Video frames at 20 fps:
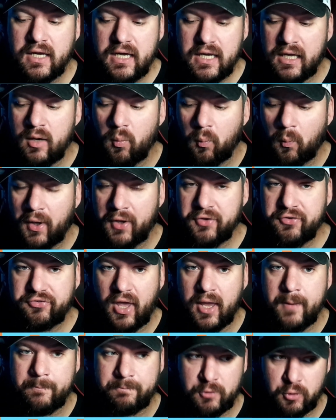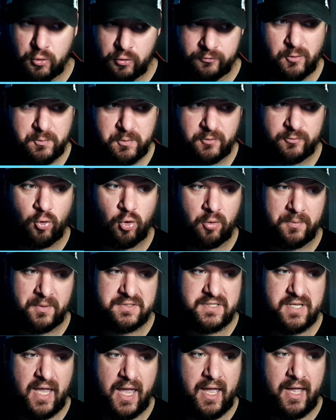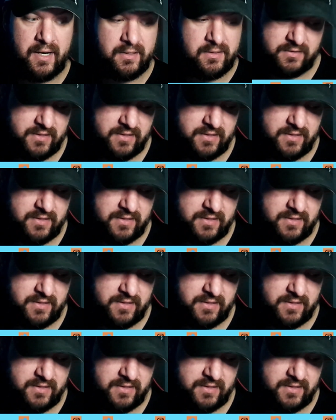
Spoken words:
It was a beautiful performance. And